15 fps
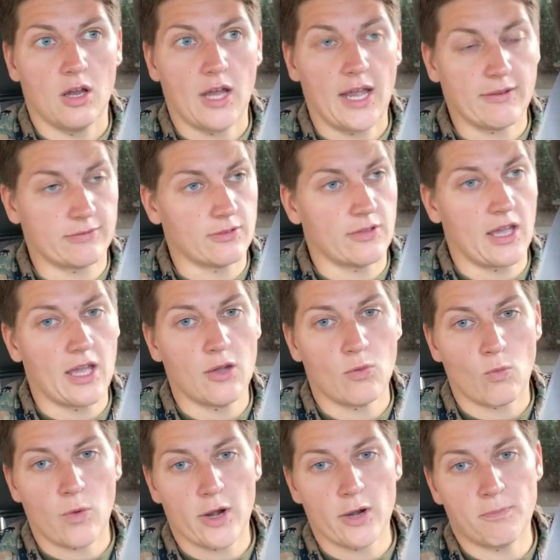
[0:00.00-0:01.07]
after that,
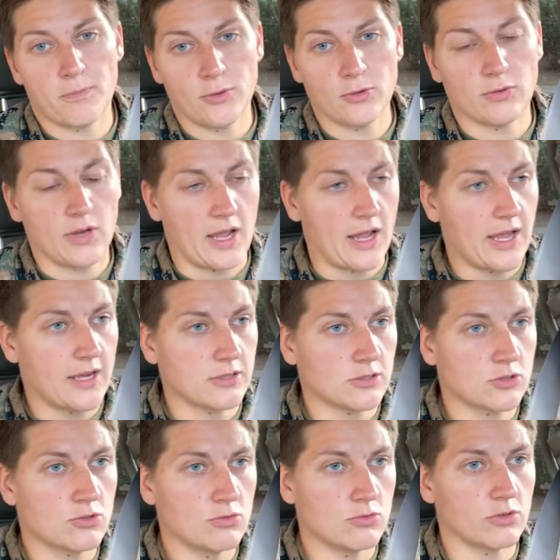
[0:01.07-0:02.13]
wear a boot. I had a
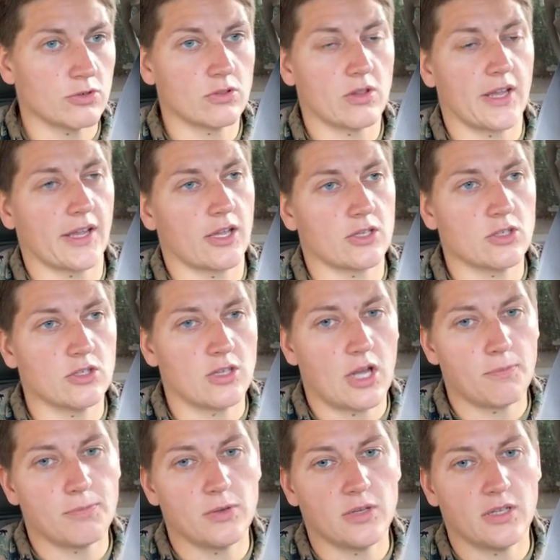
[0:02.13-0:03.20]
scooter. Like I could
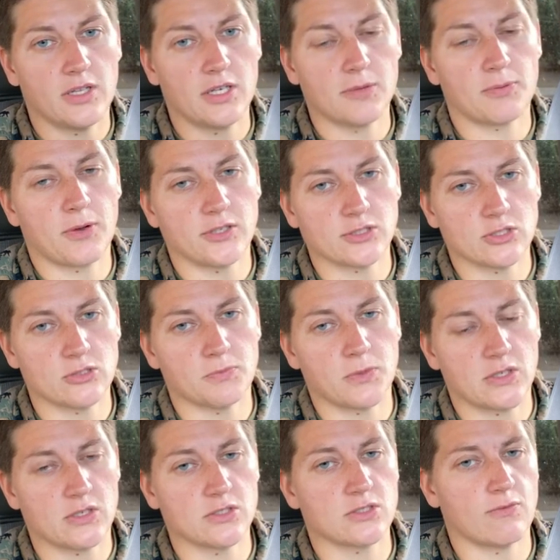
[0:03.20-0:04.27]
not put any pressure
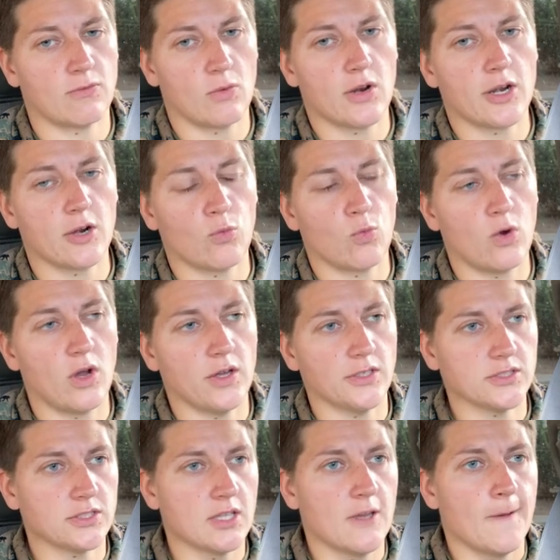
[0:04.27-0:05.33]
because of where it
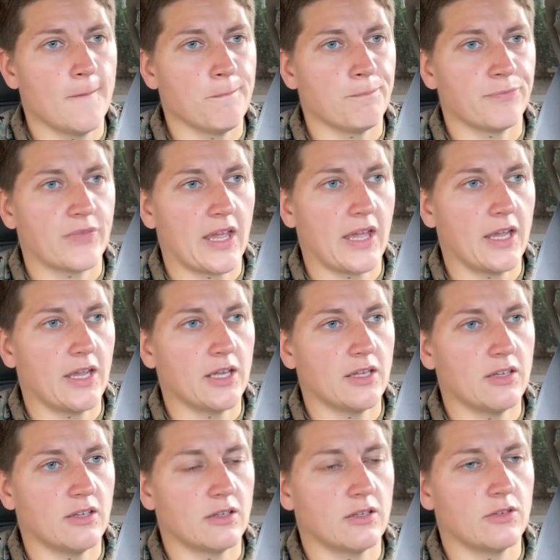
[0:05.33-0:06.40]
was.
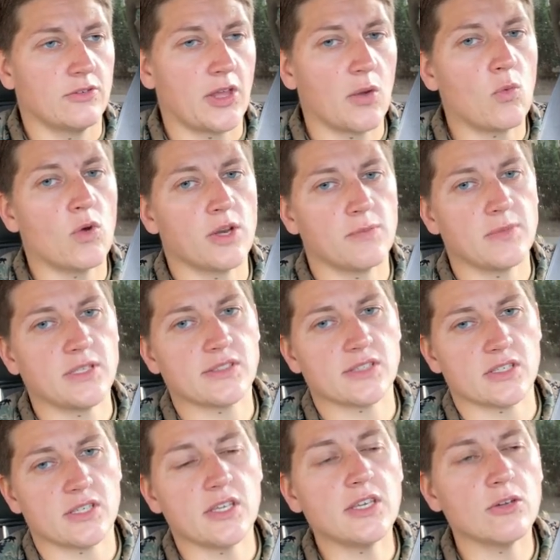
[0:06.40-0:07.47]
And they wanted me to
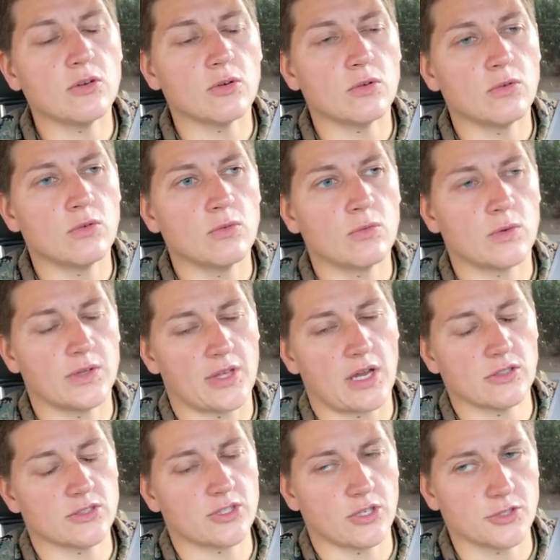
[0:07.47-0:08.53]
heal
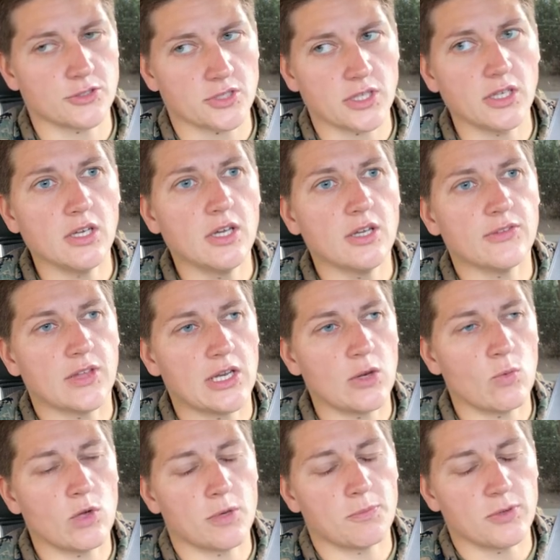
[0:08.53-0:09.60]
without surgery. They didn't
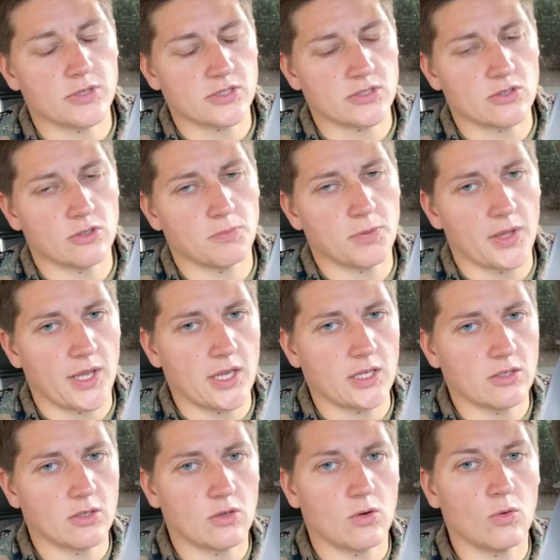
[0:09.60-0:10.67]
want to put a steel
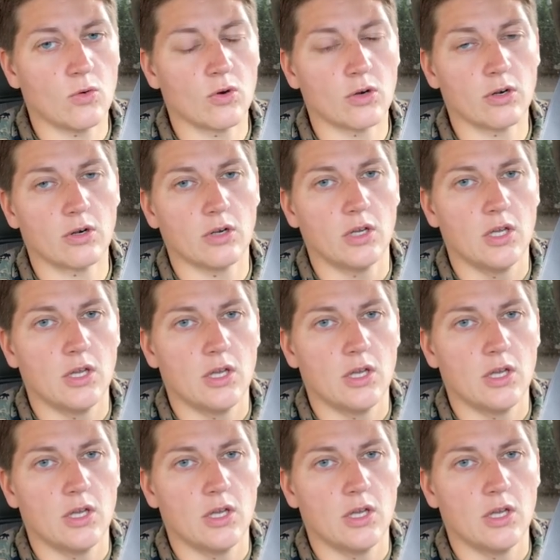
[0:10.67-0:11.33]
plate or